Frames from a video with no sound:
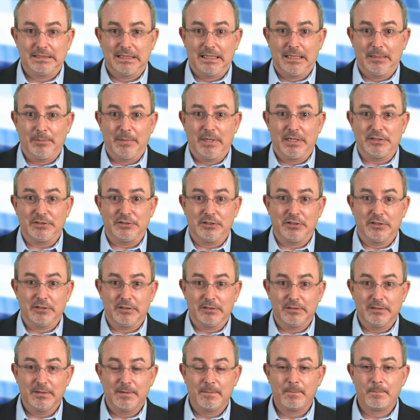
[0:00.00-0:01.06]
I'm not
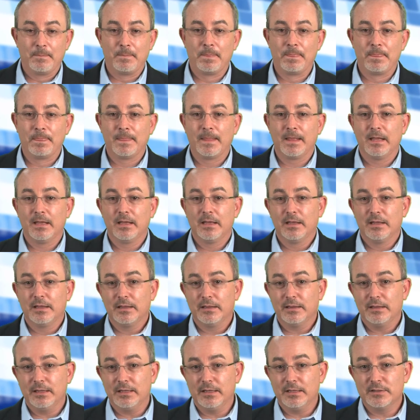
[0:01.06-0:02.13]
sure.
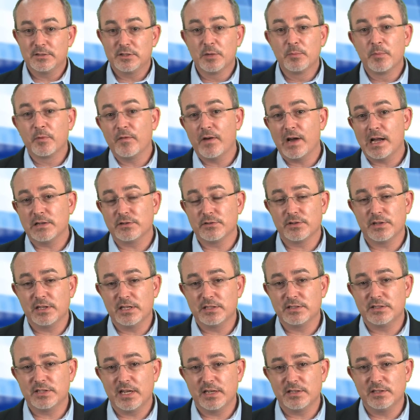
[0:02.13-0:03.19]
The supervisor then
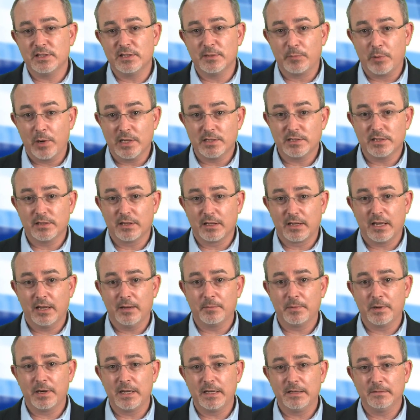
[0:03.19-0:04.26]
said to the president of the
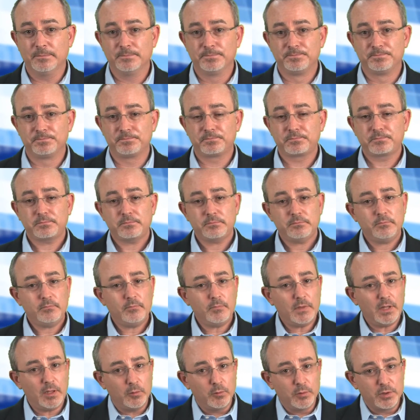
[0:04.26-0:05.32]
company,
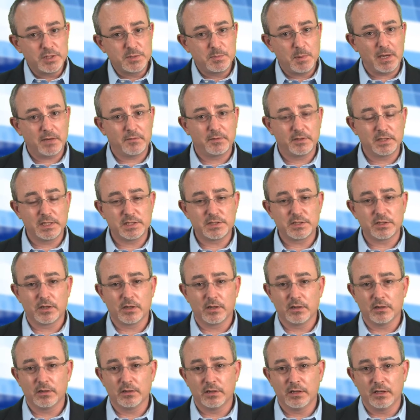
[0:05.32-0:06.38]
respectfully,
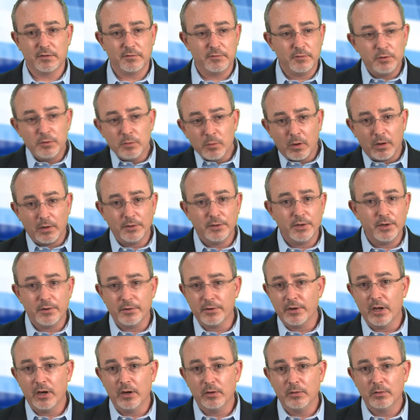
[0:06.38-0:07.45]
sir, if you all don't
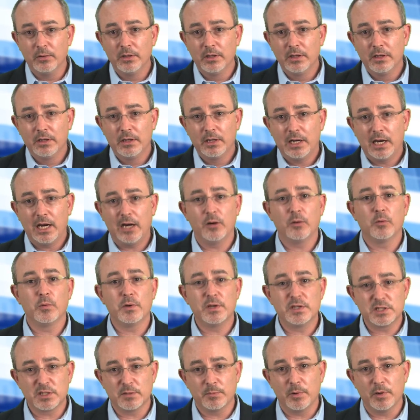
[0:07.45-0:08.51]
know, how are we
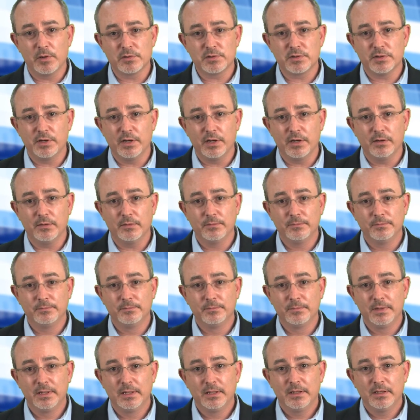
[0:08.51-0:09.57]
supposed to know?
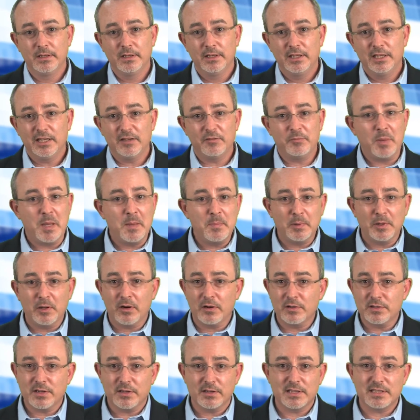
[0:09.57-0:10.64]
If people
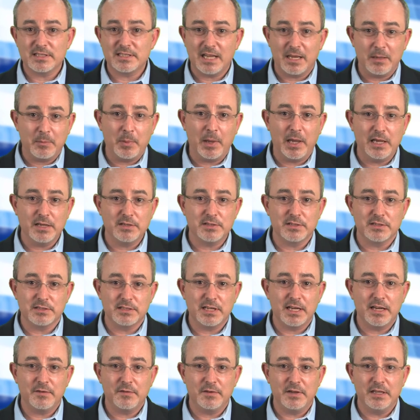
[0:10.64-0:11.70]
aren't on the same page in
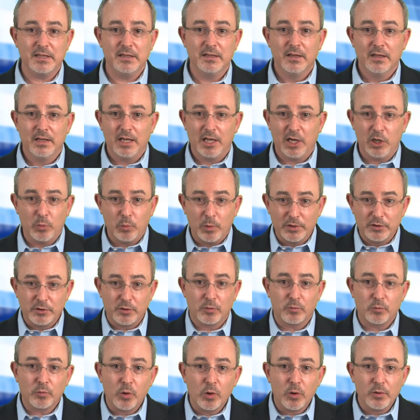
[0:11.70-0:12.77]
safety and what their
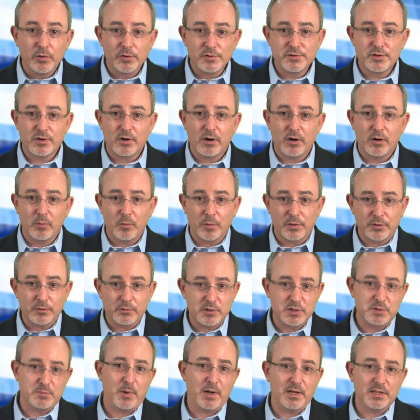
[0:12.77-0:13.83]
roles are, what their
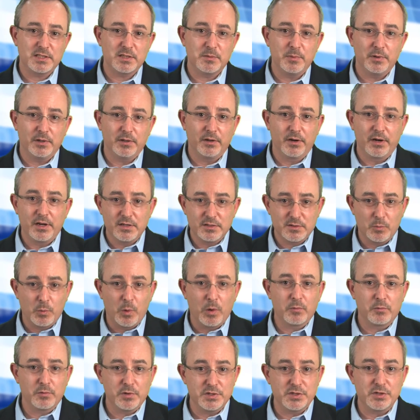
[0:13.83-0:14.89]
responsibilities and
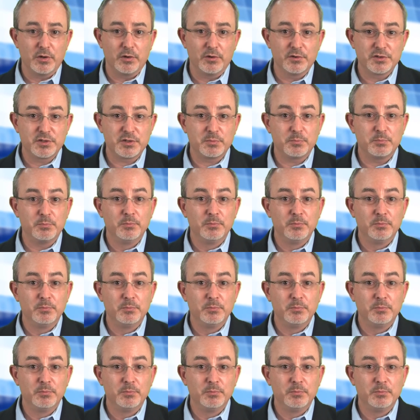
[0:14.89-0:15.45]
what results,